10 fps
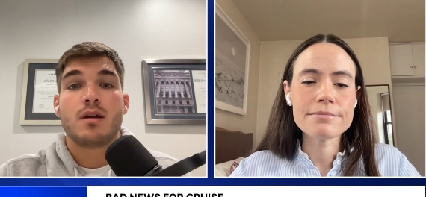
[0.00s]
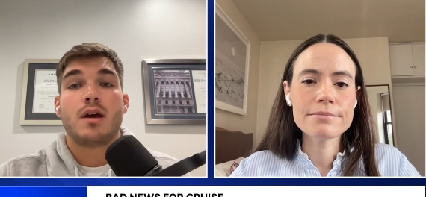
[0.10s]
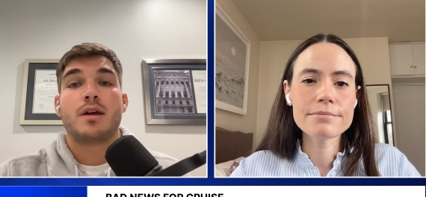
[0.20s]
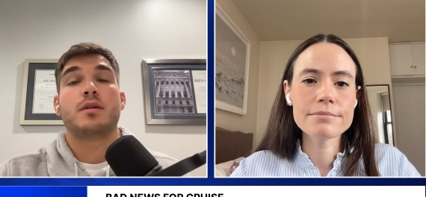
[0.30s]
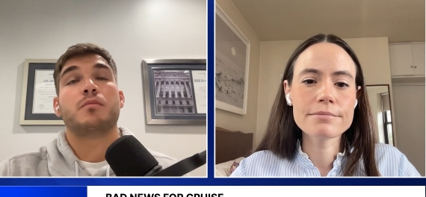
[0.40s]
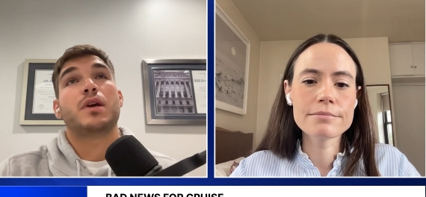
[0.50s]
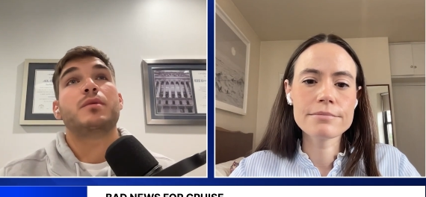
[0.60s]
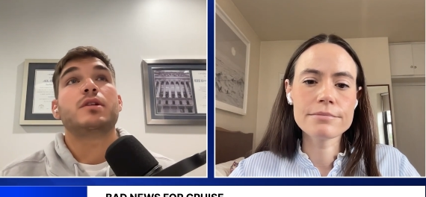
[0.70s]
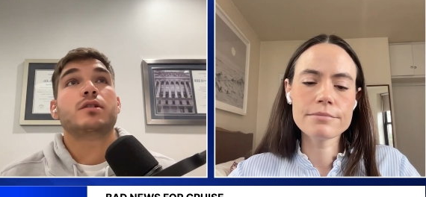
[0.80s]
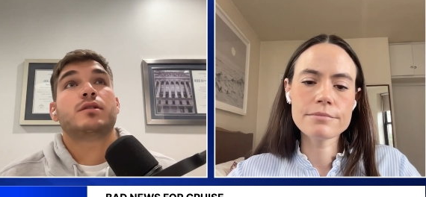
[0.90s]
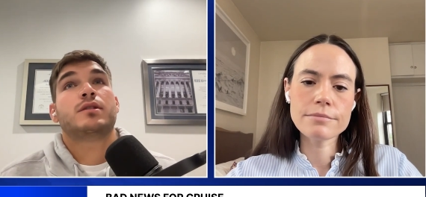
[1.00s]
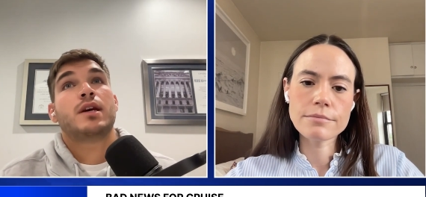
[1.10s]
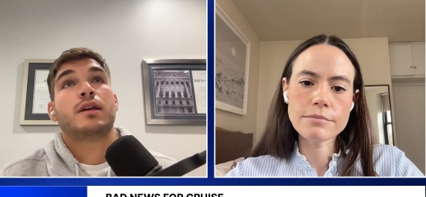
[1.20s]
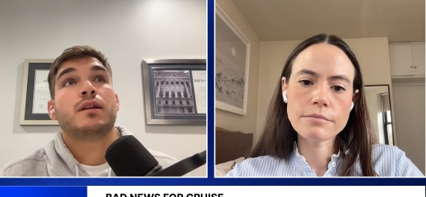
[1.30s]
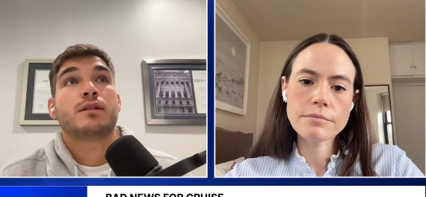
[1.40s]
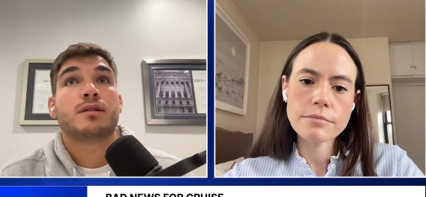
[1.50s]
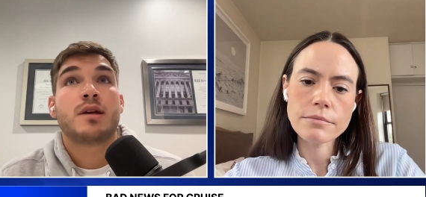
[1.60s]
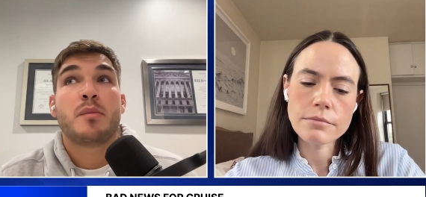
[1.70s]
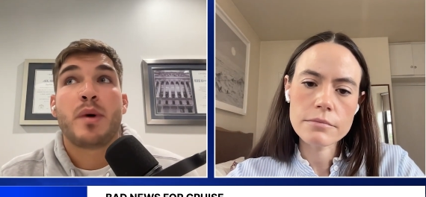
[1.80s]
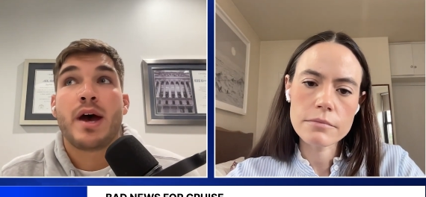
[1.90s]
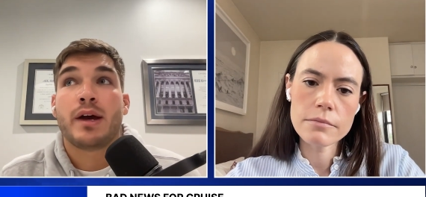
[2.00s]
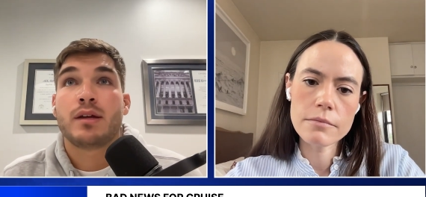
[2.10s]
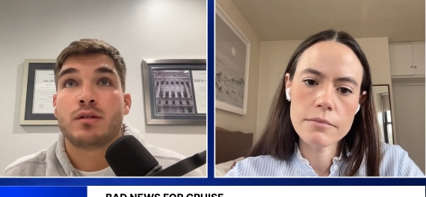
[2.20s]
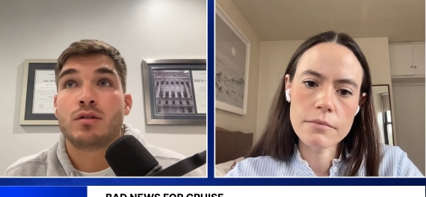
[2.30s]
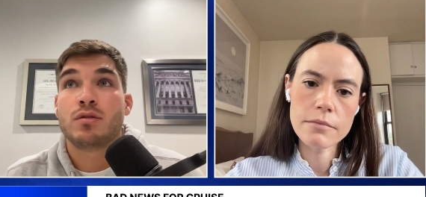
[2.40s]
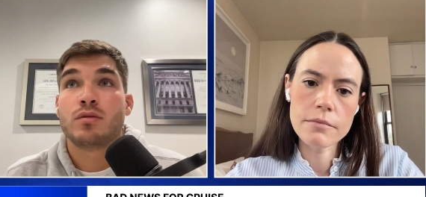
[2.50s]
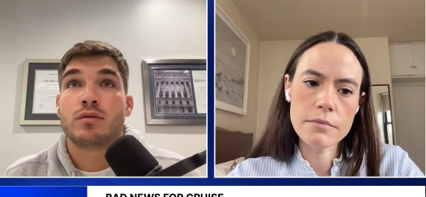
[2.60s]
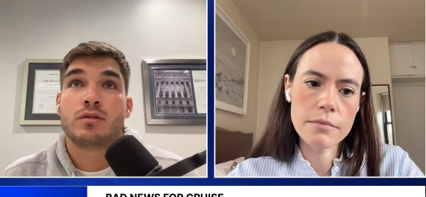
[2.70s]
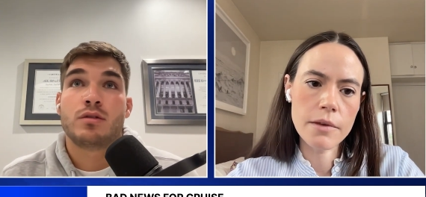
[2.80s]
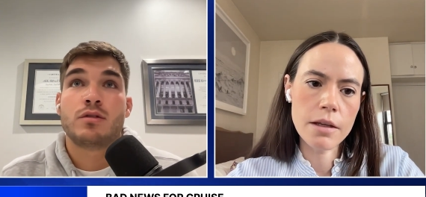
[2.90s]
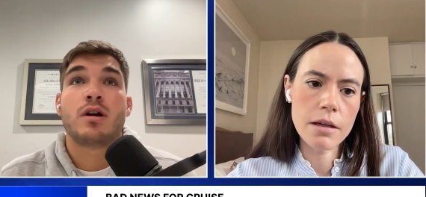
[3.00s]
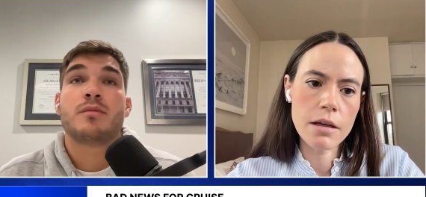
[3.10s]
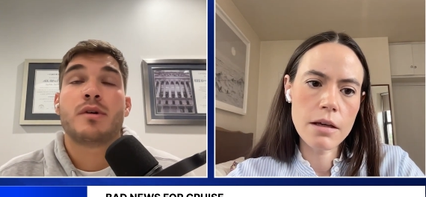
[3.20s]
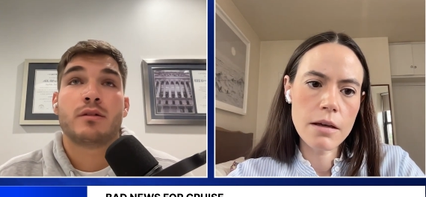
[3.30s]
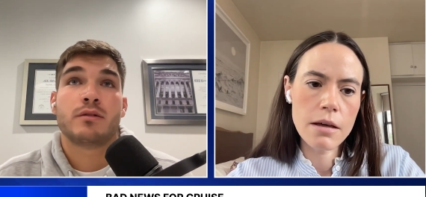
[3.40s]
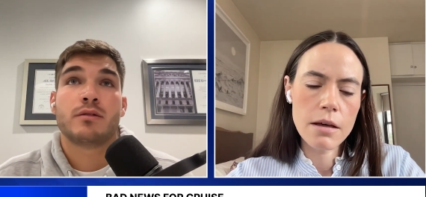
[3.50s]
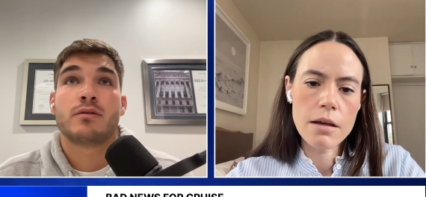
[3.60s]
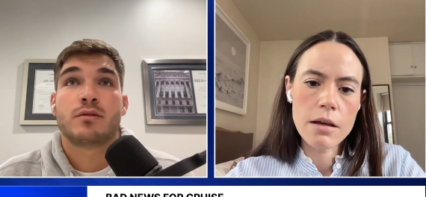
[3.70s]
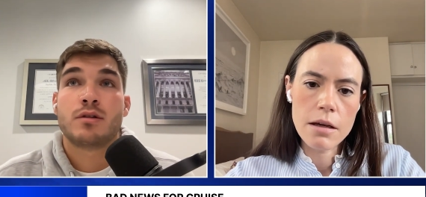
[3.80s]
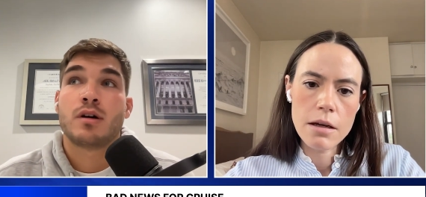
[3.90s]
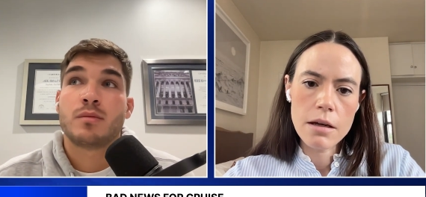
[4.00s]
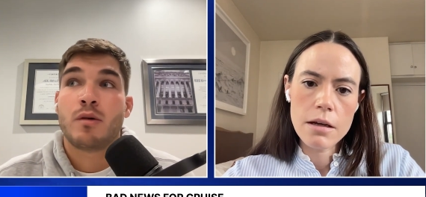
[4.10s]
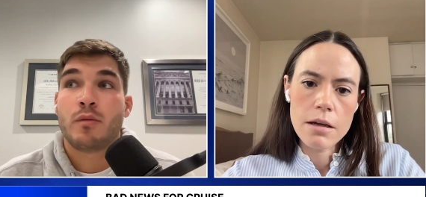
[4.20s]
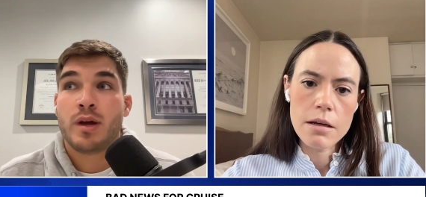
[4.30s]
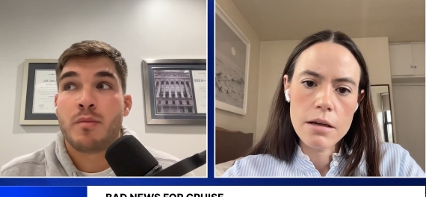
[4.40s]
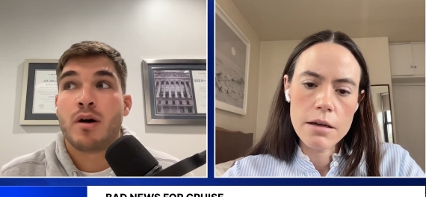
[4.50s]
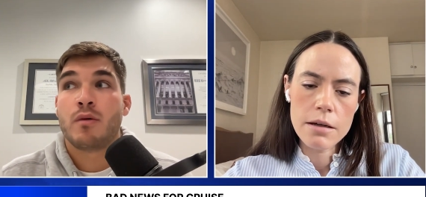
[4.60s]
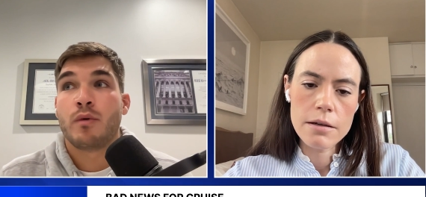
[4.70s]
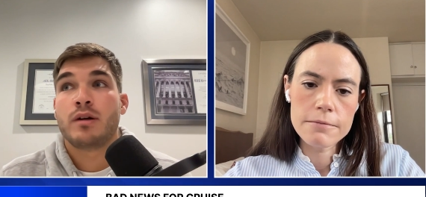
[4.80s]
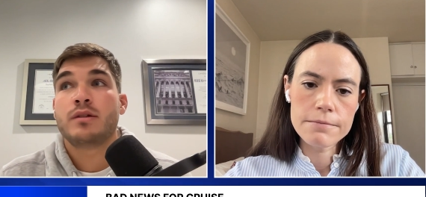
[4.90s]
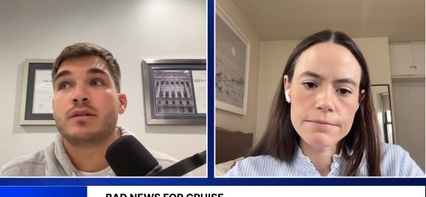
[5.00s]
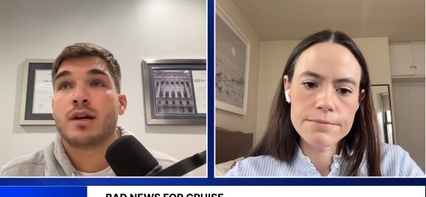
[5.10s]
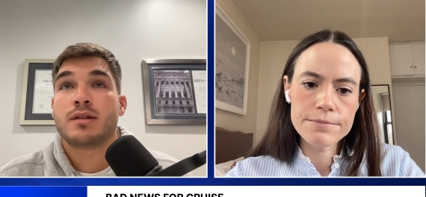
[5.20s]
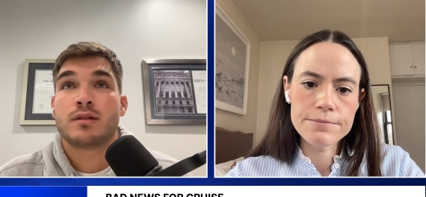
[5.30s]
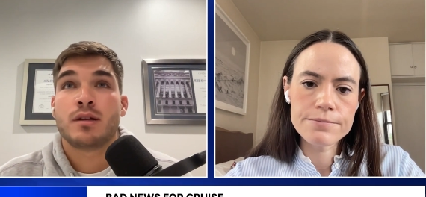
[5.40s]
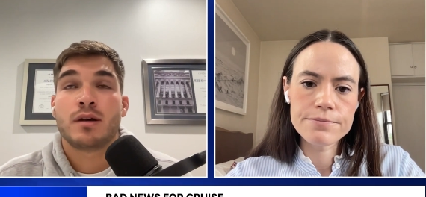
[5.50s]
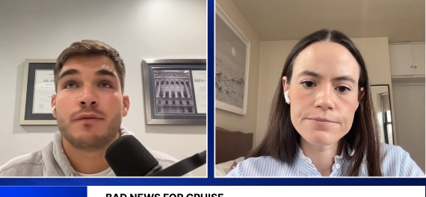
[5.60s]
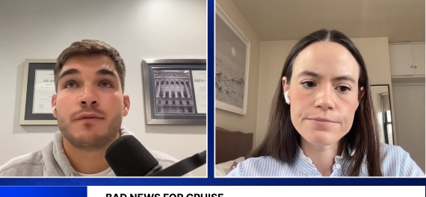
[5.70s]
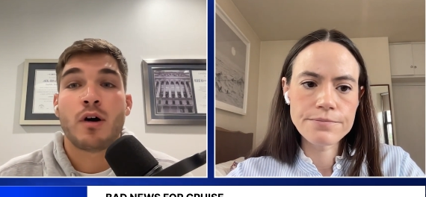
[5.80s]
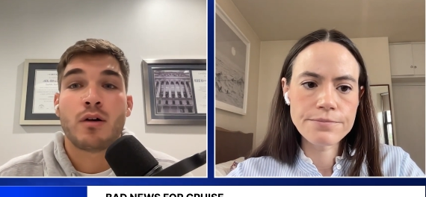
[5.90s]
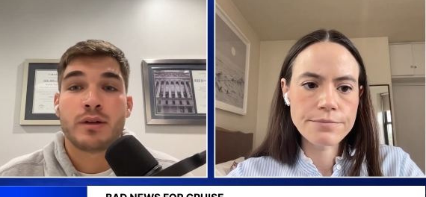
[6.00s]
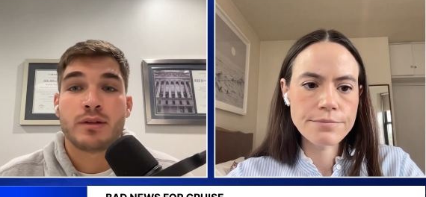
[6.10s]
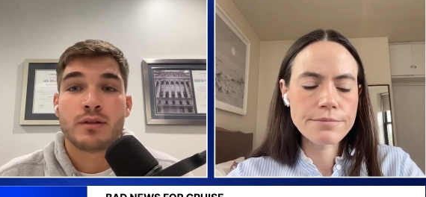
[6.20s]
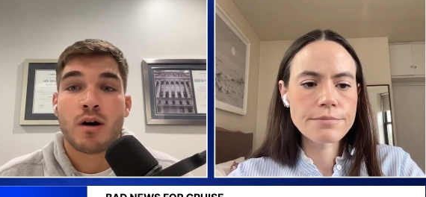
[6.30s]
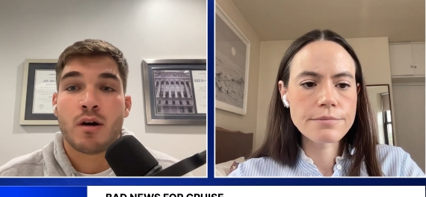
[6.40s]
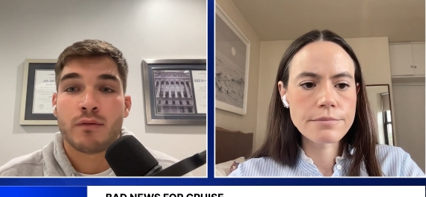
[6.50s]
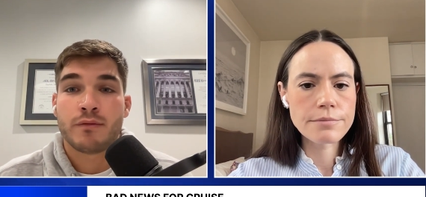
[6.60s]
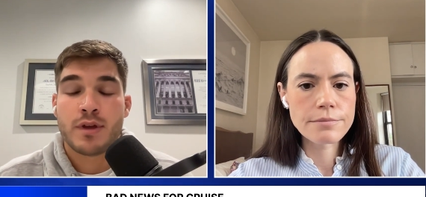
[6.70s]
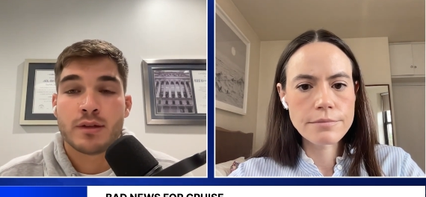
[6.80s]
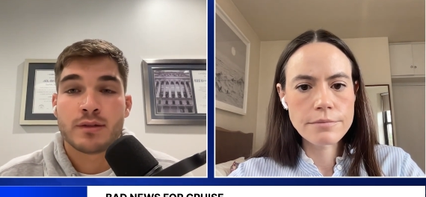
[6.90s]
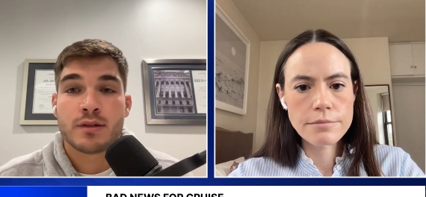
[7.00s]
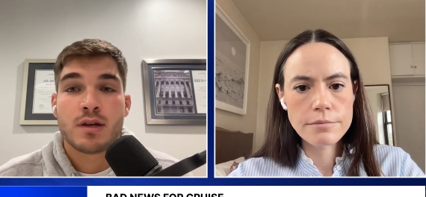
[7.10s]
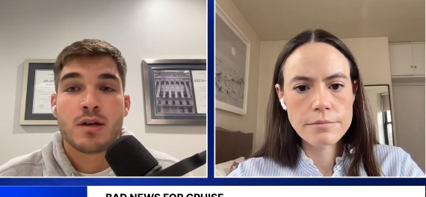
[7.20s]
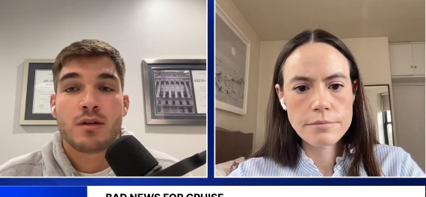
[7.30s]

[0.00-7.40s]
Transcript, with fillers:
Speaker 1: and then maybe just taking a step back, can you? So you talked about Cruise, you talked about Waymo. Where does Tesla fall into all of this?